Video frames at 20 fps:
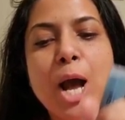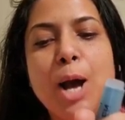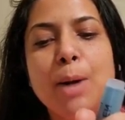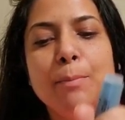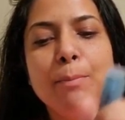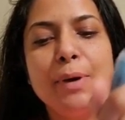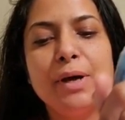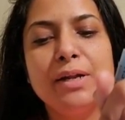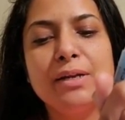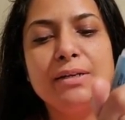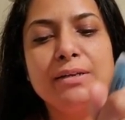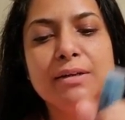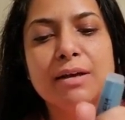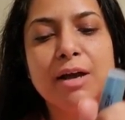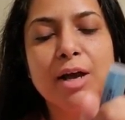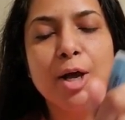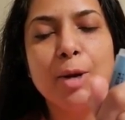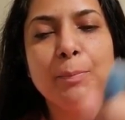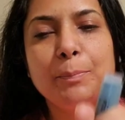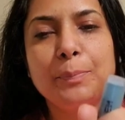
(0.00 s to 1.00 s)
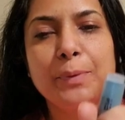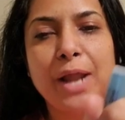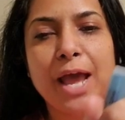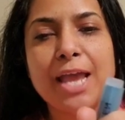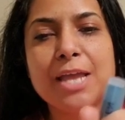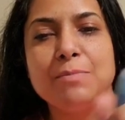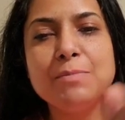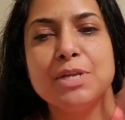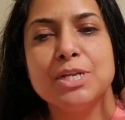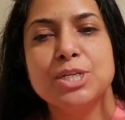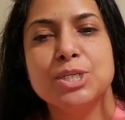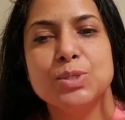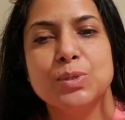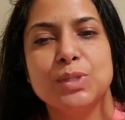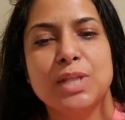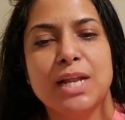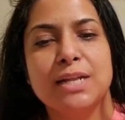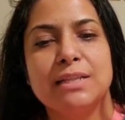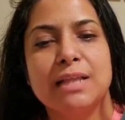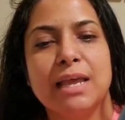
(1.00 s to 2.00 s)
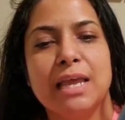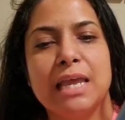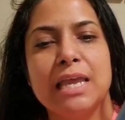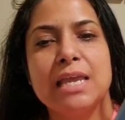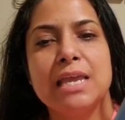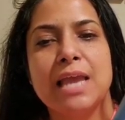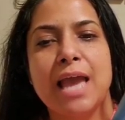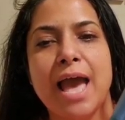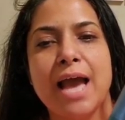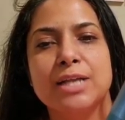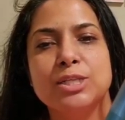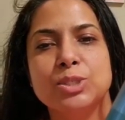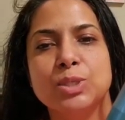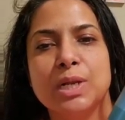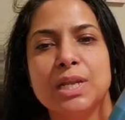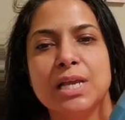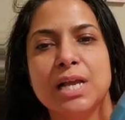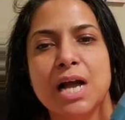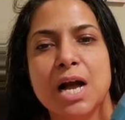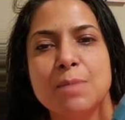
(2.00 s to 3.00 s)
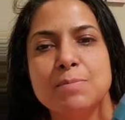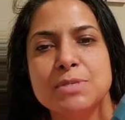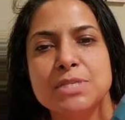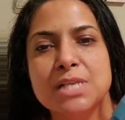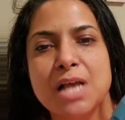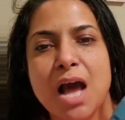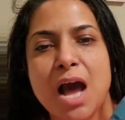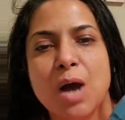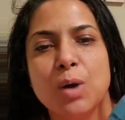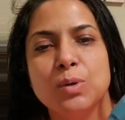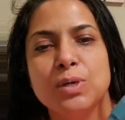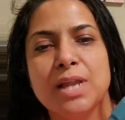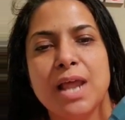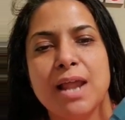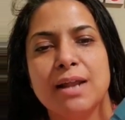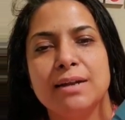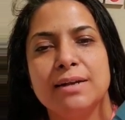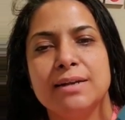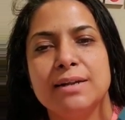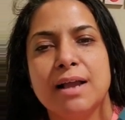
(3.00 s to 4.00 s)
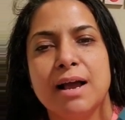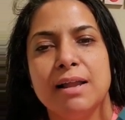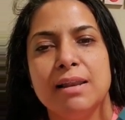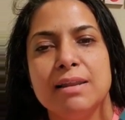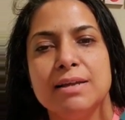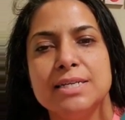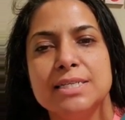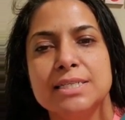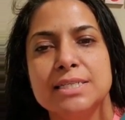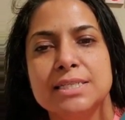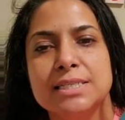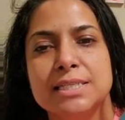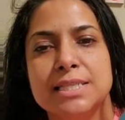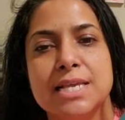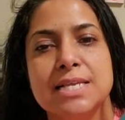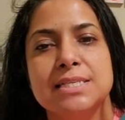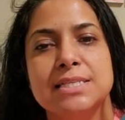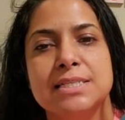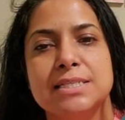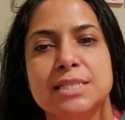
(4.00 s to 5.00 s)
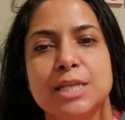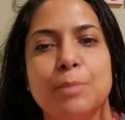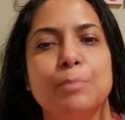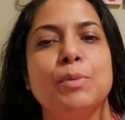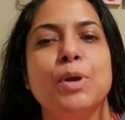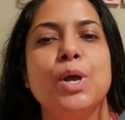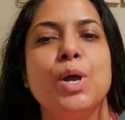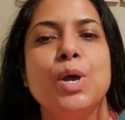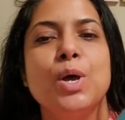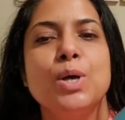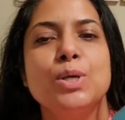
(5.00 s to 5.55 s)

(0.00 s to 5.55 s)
but prime it so that the ink actually comes out and it colors this tip.